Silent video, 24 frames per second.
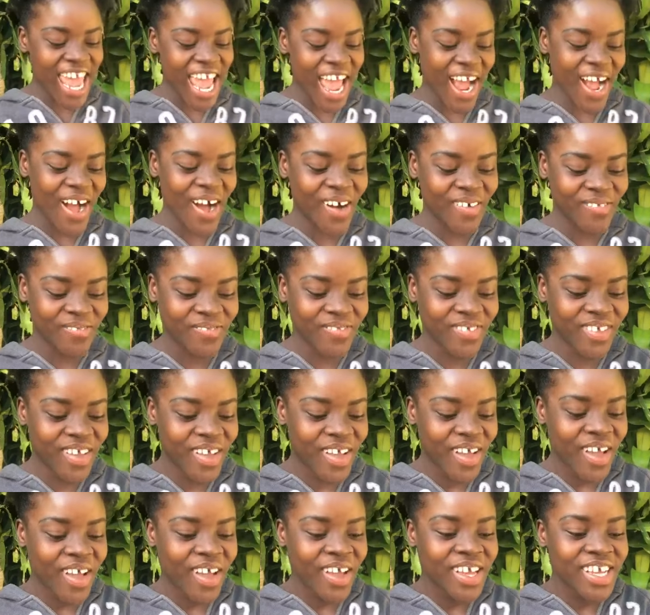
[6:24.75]
Hang up.
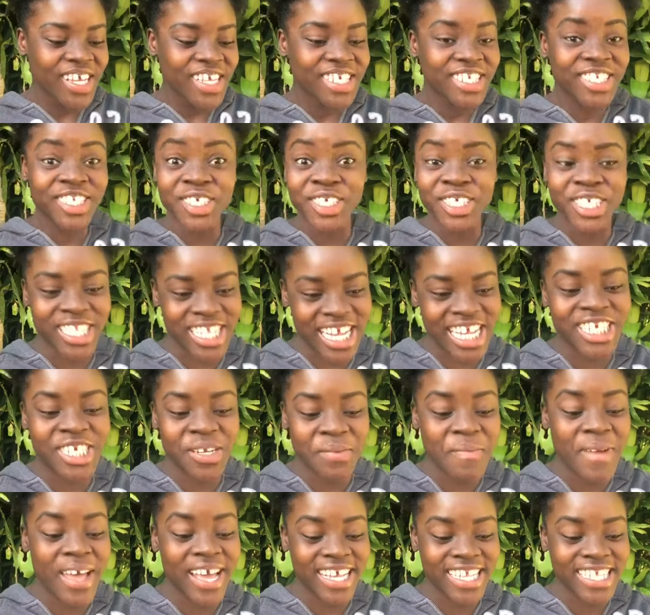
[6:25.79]
She, she, she
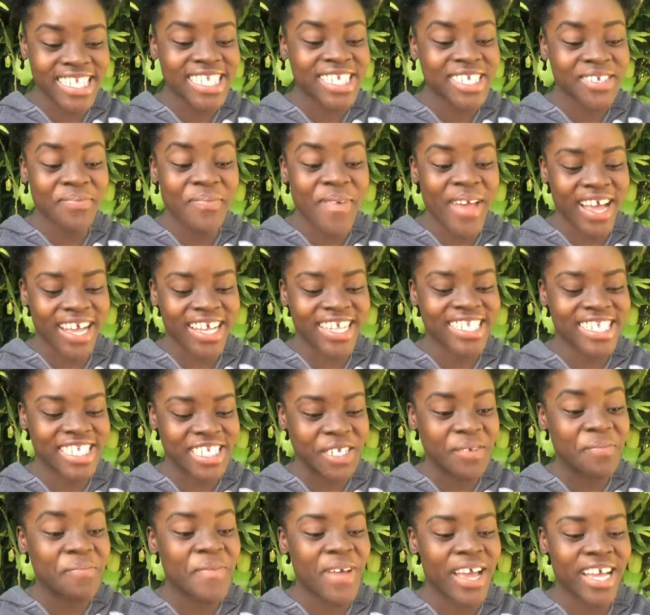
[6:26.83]
begs, she begs, she
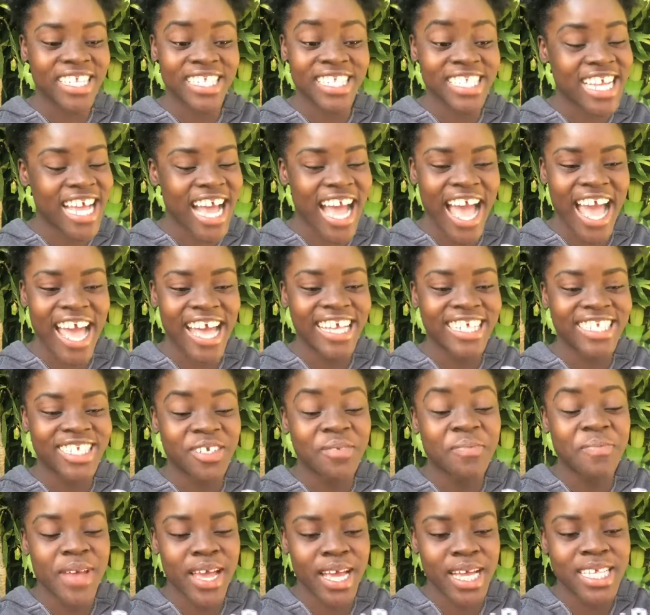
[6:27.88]
begs, guys, she
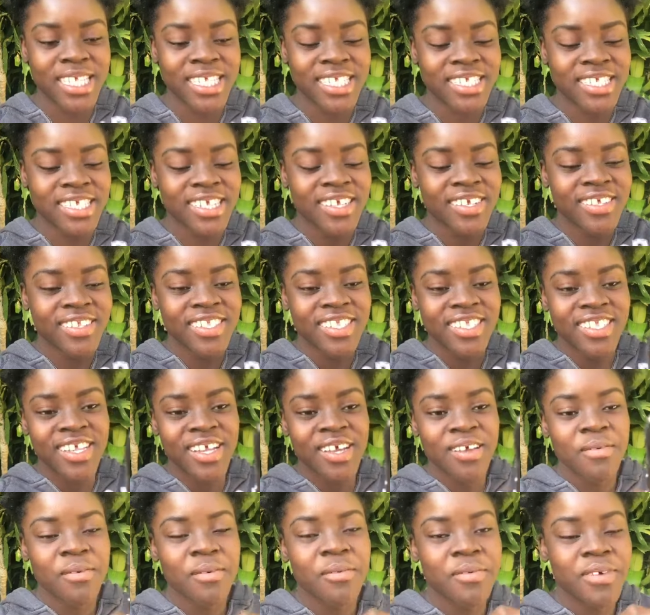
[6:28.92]
begs.
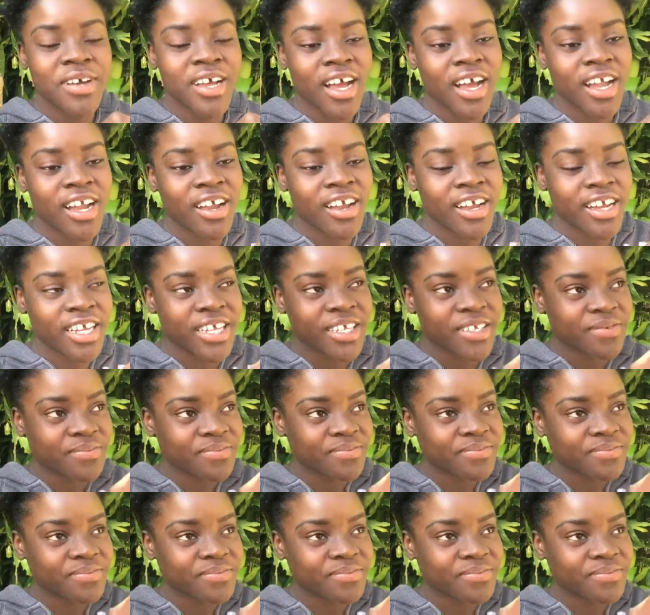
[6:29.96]
Let me call her again.